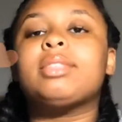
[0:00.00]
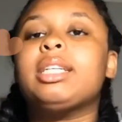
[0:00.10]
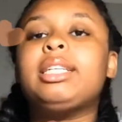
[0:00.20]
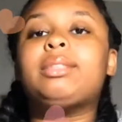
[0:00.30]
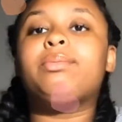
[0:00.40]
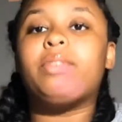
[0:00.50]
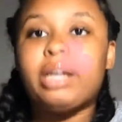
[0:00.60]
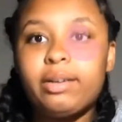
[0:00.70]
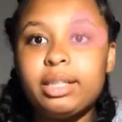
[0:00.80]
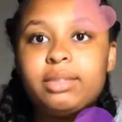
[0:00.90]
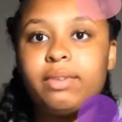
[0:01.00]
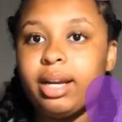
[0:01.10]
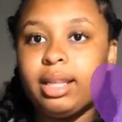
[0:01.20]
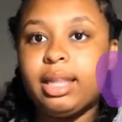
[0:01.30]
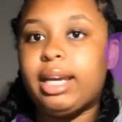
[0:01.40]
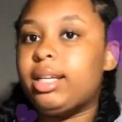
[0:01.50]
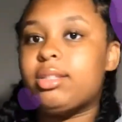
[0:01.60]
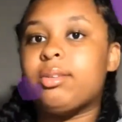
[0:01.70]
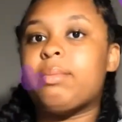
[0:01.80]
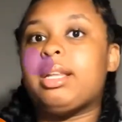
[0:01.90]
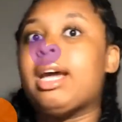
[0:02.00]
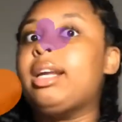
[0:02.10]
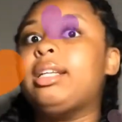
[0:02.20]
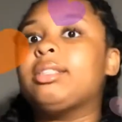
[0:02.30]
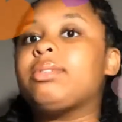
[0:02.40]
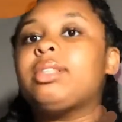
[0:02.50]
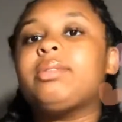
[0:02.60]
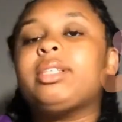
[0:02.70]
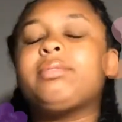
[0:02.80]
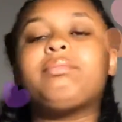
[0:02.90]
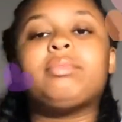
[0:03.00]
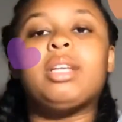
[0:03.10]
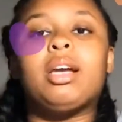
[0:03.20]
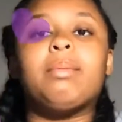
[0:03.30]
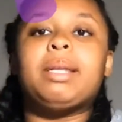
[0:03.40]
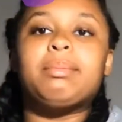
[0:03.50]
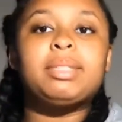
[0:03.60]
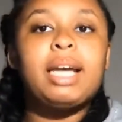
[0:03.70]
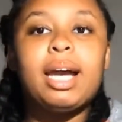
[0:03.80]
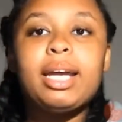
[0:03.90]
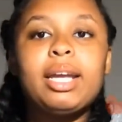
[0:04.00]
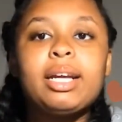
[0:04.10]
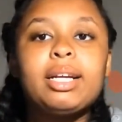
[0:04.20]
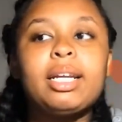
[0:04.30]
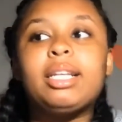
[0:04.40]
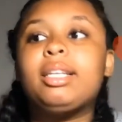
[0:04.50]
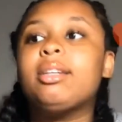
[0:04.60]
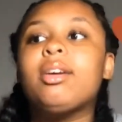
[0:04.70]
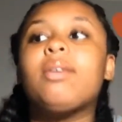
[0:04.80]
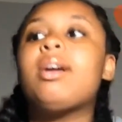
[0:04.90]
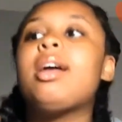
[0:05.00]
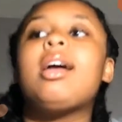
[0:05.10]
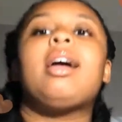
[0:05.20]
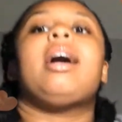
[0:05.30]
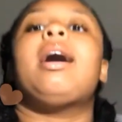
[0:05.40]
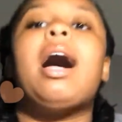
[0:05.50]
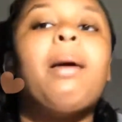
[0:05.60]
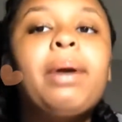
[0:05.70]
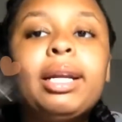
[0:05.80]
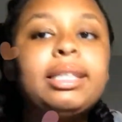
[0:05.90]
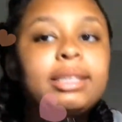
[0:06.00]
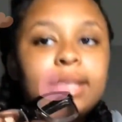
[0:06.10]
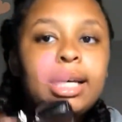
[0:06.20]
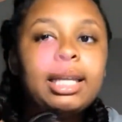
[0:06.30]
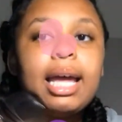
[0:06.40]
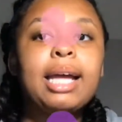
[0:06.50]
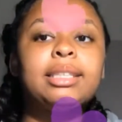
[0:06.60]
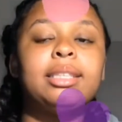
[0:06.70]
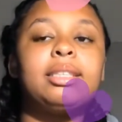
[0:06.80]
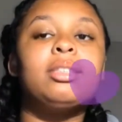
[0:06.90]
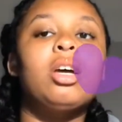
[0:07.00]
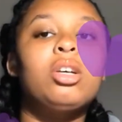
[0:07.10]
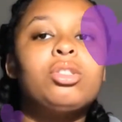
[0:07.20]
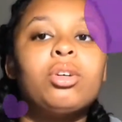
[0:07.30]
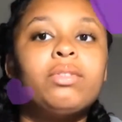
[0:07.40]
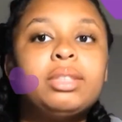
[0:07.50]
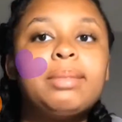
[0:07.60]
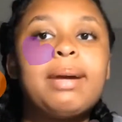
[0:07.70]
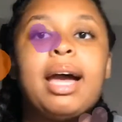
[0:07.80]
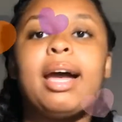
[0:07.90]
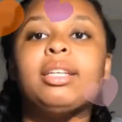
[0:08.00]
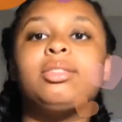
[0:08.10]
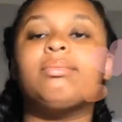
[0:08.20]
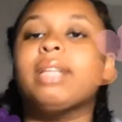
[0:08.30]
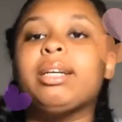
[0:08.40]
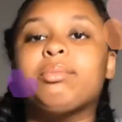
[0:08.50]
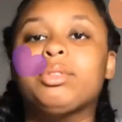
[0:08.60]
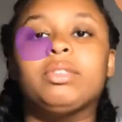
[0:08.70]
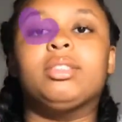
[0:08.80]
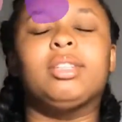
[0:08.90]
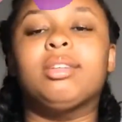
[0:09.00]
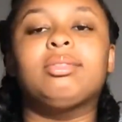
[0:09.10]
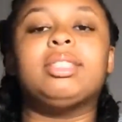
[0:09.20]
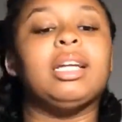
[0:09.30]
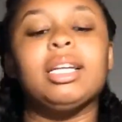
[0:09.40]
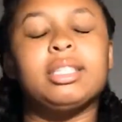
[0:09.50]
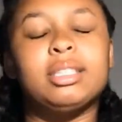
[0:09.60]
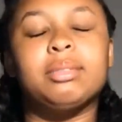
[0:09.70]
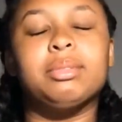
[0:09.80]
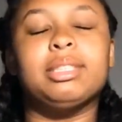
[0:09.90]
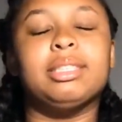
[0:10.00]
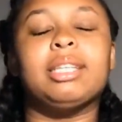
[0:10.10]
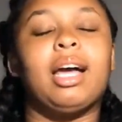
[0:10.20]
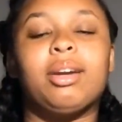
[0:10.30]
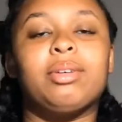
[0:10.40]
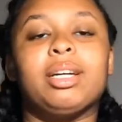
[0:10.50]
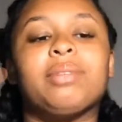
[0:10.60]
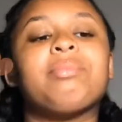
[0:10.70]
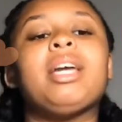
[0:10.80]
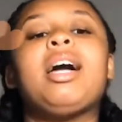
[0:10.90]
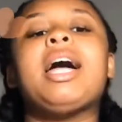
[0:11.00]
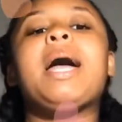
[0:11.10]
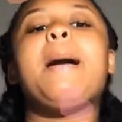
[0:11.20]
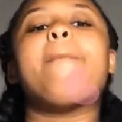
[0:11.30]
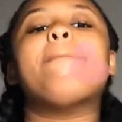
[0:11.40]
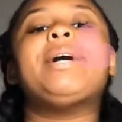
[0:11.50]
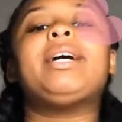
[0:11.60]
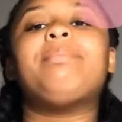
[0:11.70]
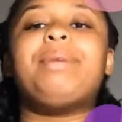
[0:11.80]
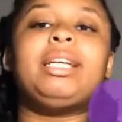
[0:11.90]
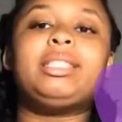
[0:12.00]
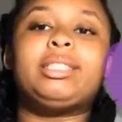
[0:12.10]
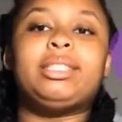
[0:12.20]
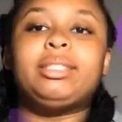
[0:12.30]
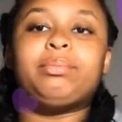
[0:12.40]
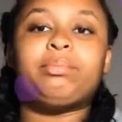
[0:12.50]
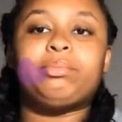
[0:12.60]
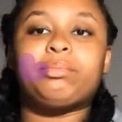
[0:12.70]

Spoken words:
It's very late, so my lighting is really weird, and I'm tired, and you know I wear these thick glasses, so if you see my eyes like moving, don't say nothing to me. Okay. But basically,